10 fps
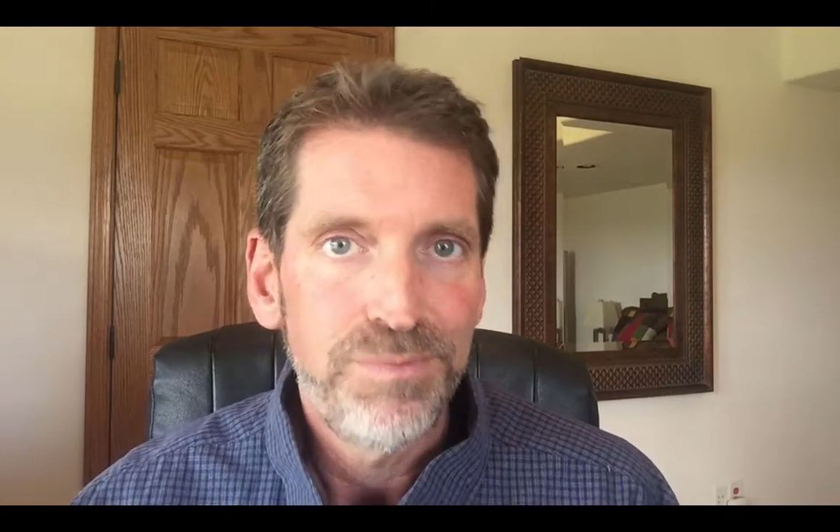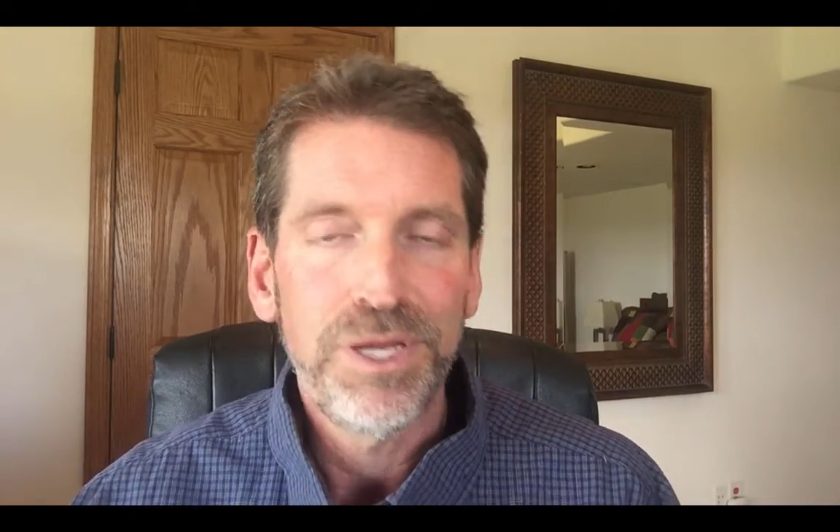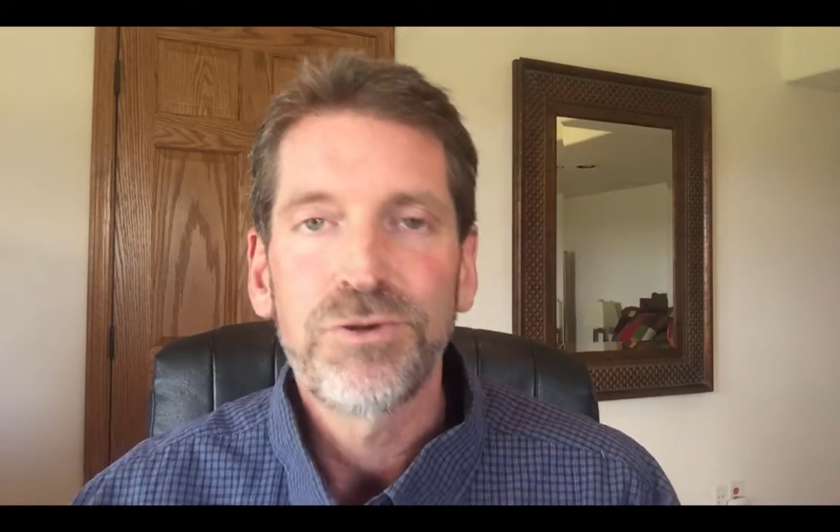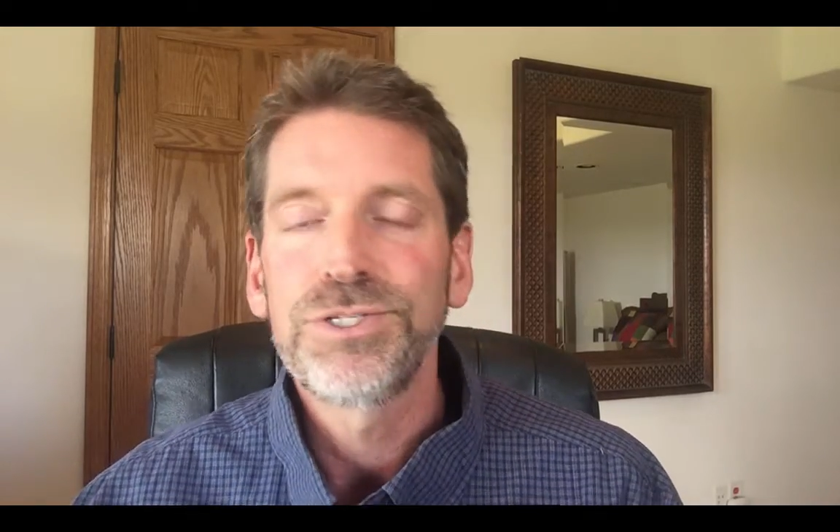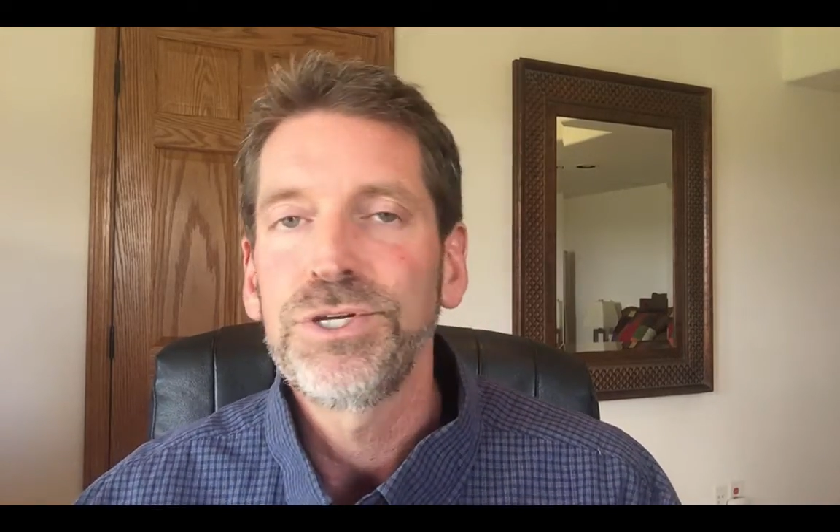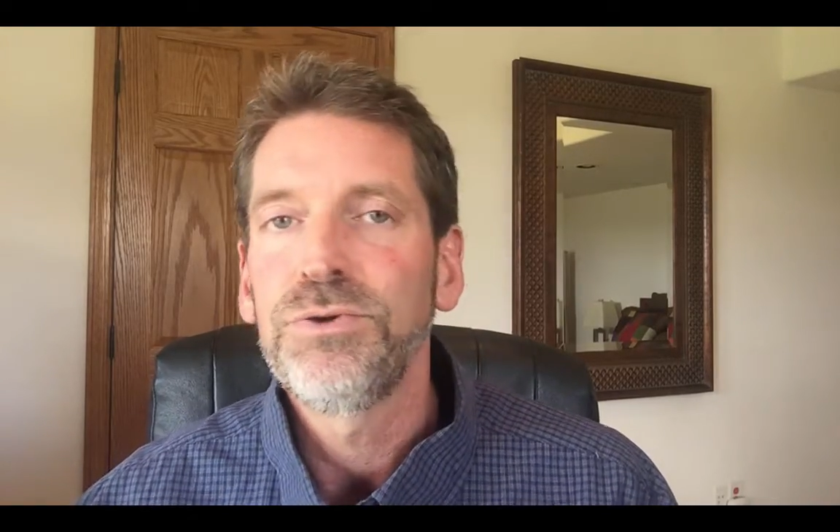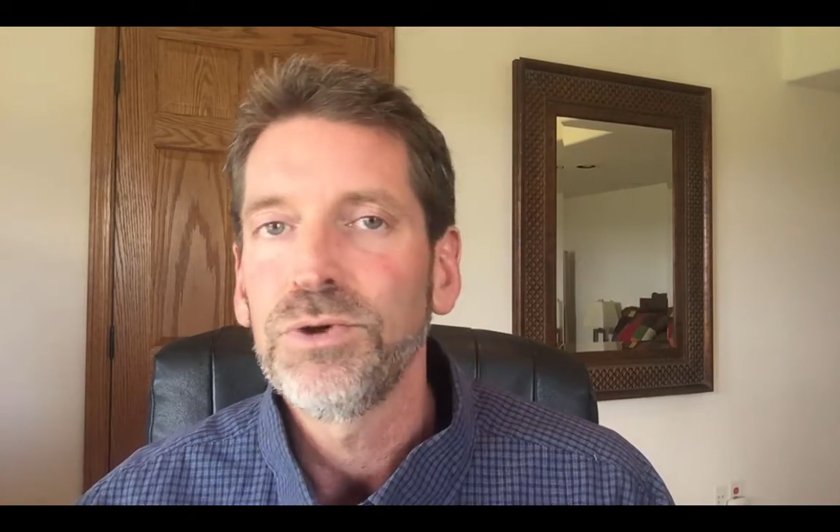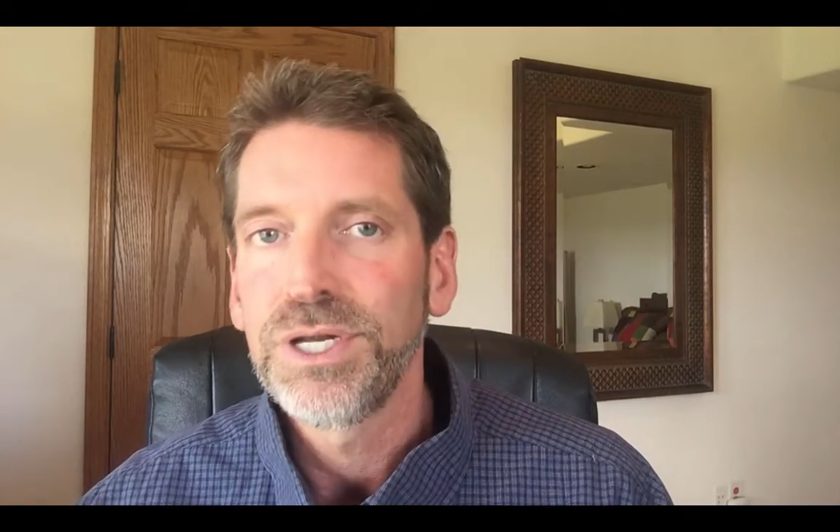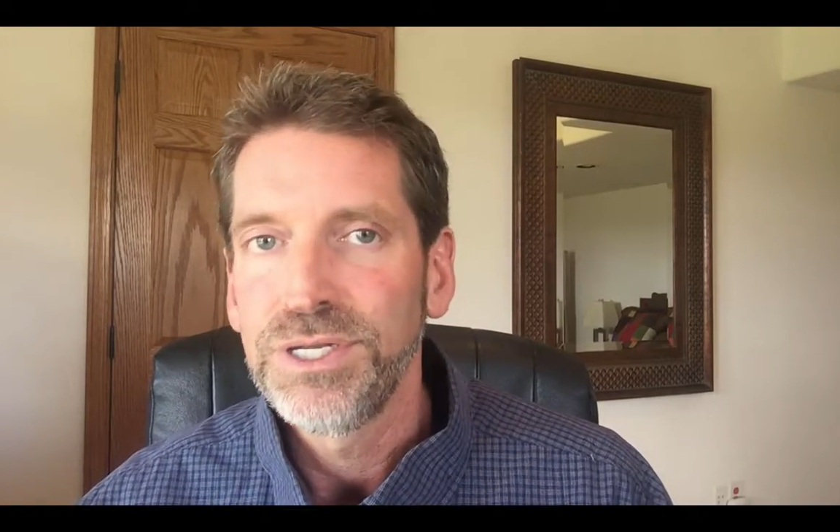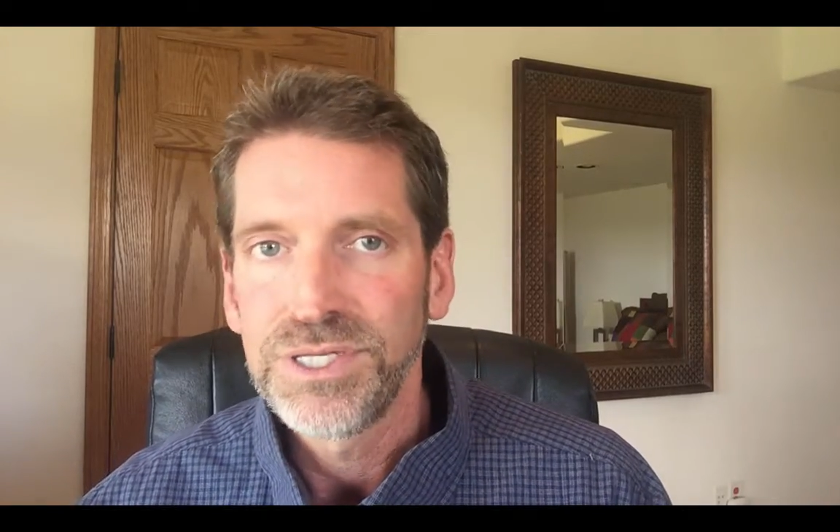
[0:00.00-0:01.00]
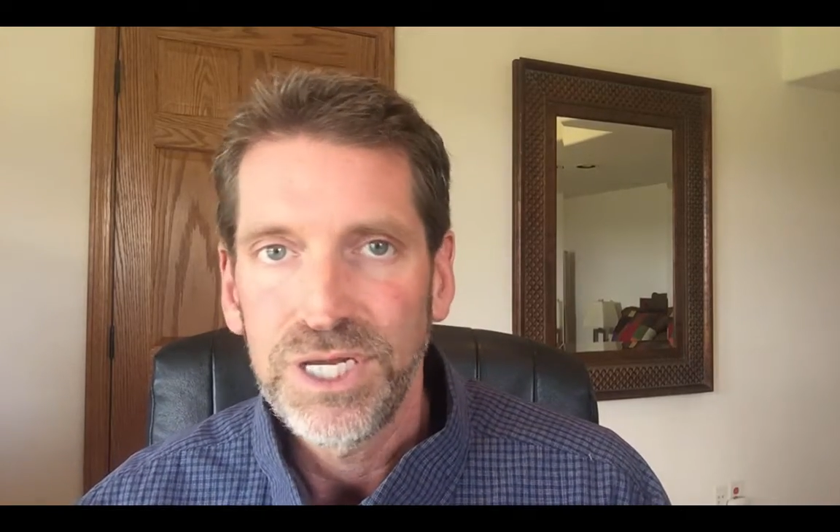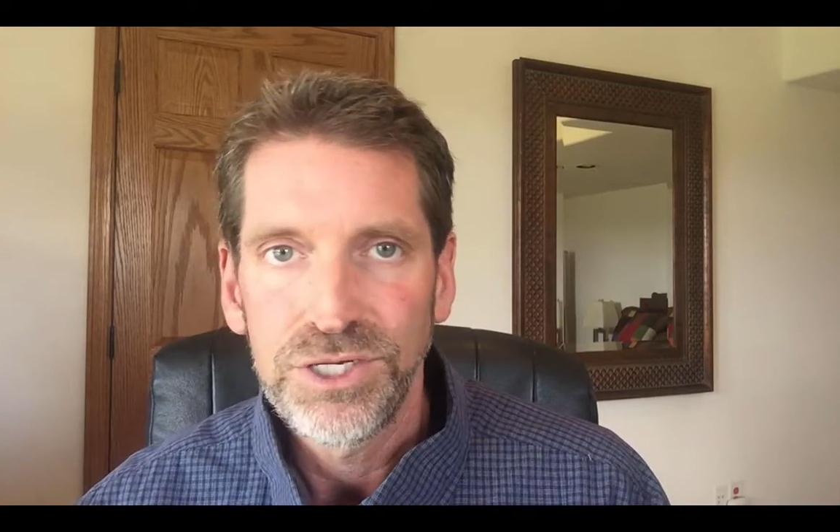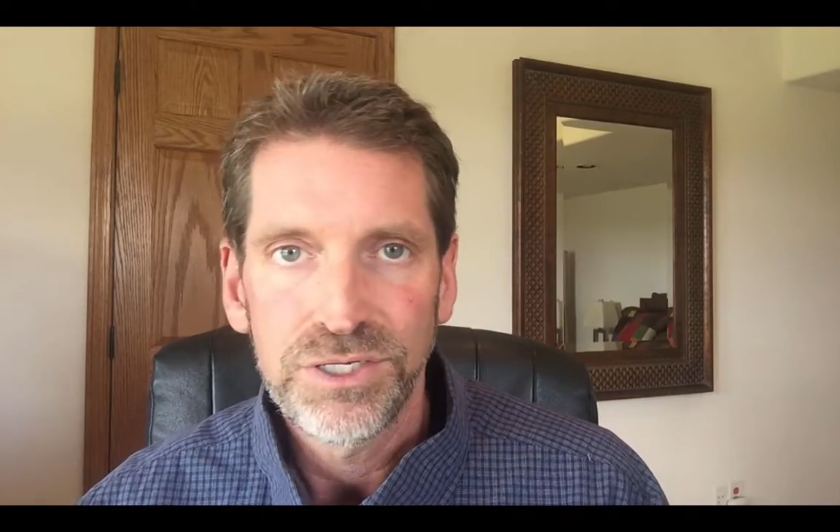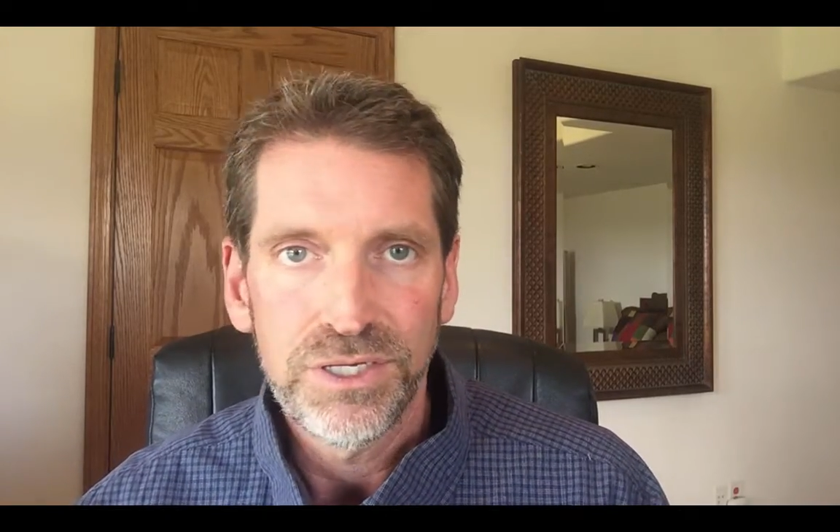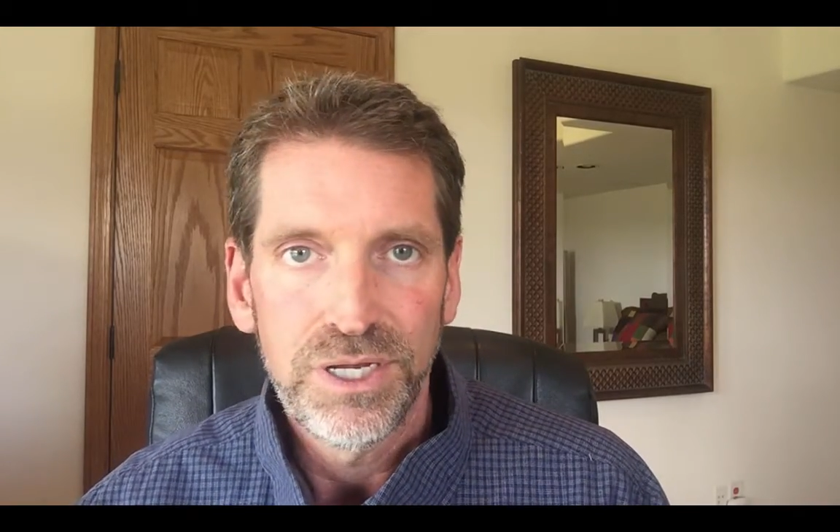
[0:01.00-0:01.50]
a big Christian
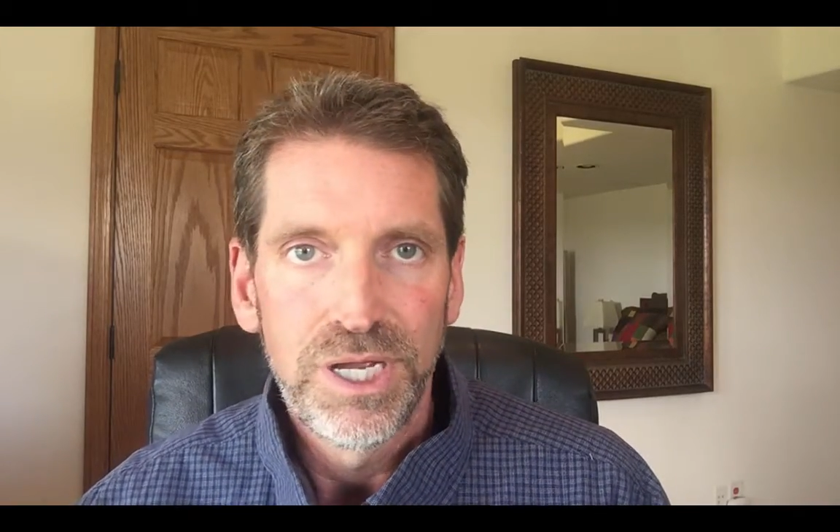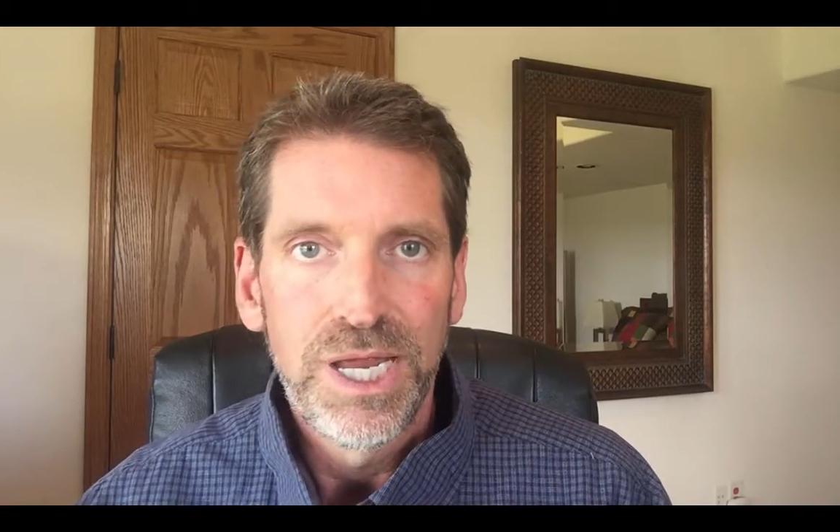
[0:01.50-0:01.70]
organization.